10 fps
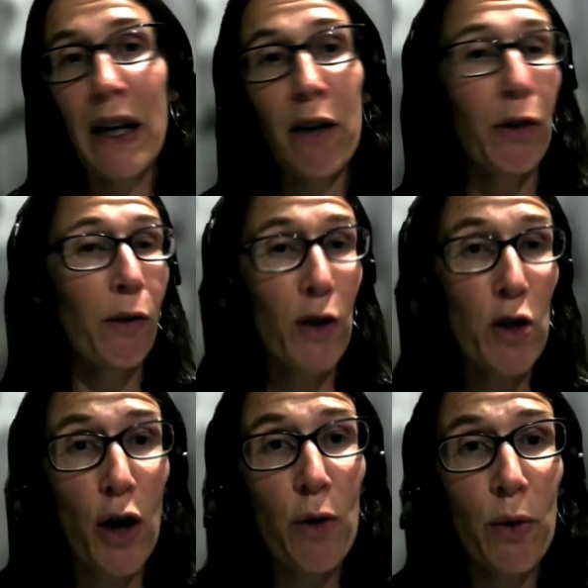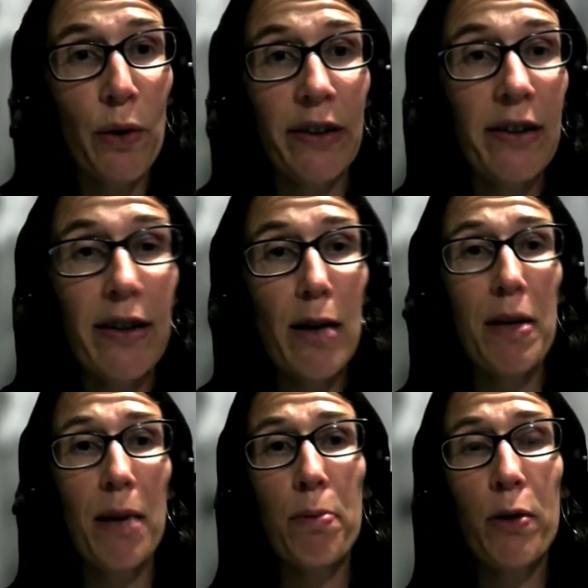even if you don't want the
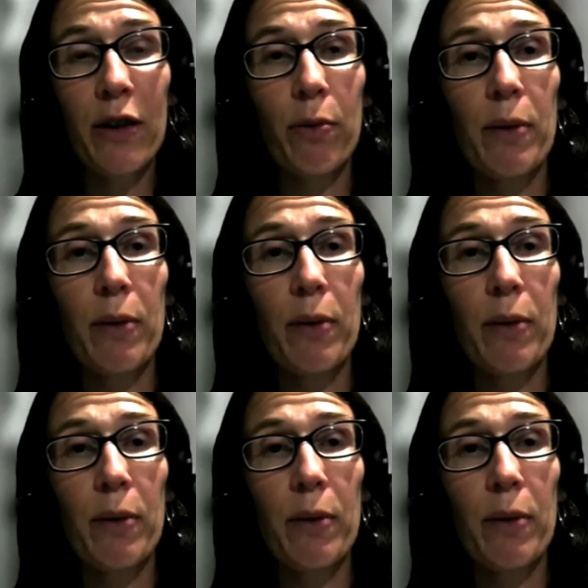CME points,